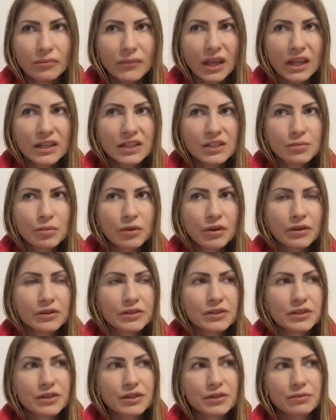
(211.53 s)

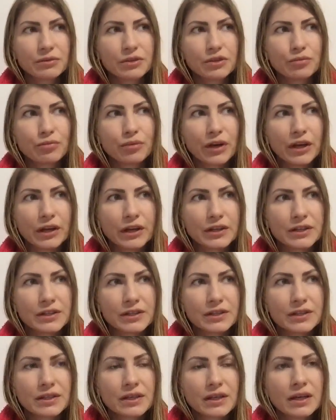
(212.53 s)
experiences which bring
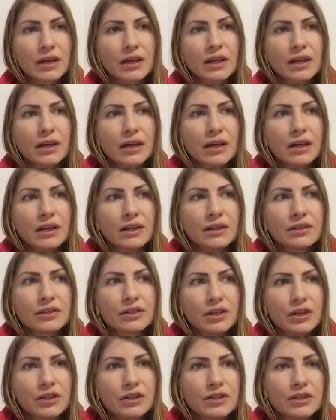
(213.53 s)
us
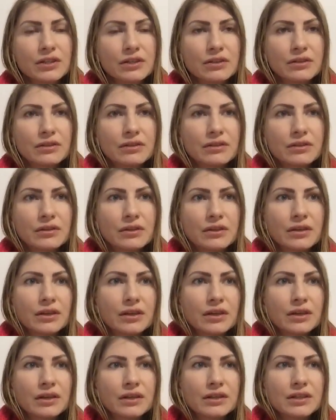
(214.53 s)
certain
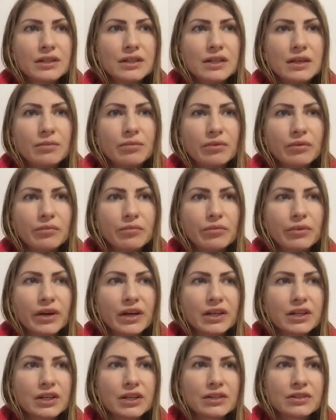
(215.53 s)
deep
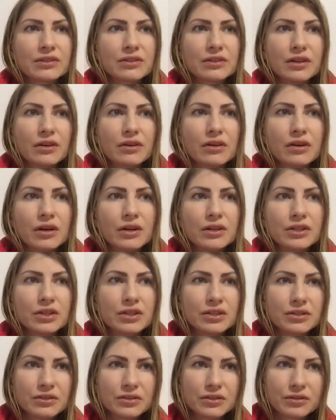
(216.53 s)
impressions in our
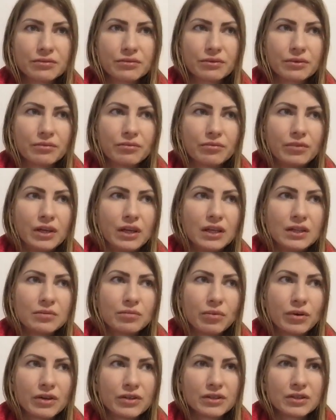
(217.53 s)
consciousness, be it
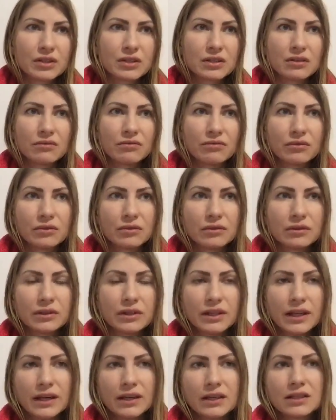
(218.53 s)
positive or
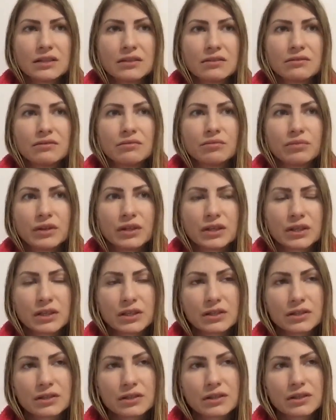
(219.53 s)
negative
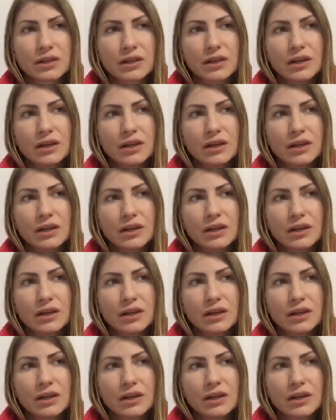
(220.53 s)
impressions.